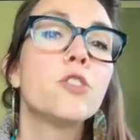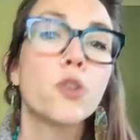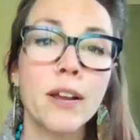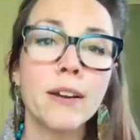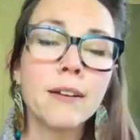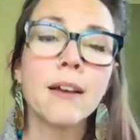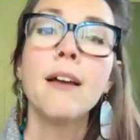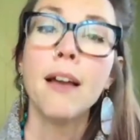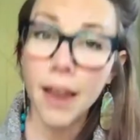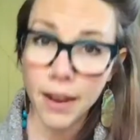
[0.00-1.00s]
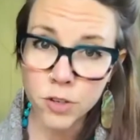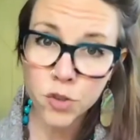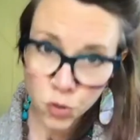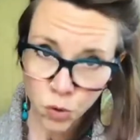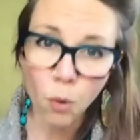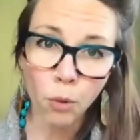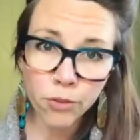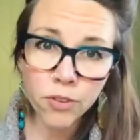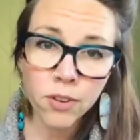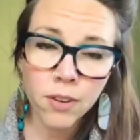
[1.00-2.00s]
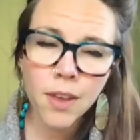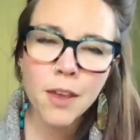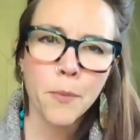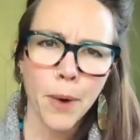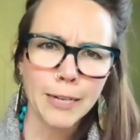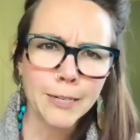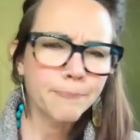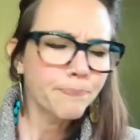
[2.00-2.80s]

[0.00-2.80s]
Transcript: traded, and sold, right?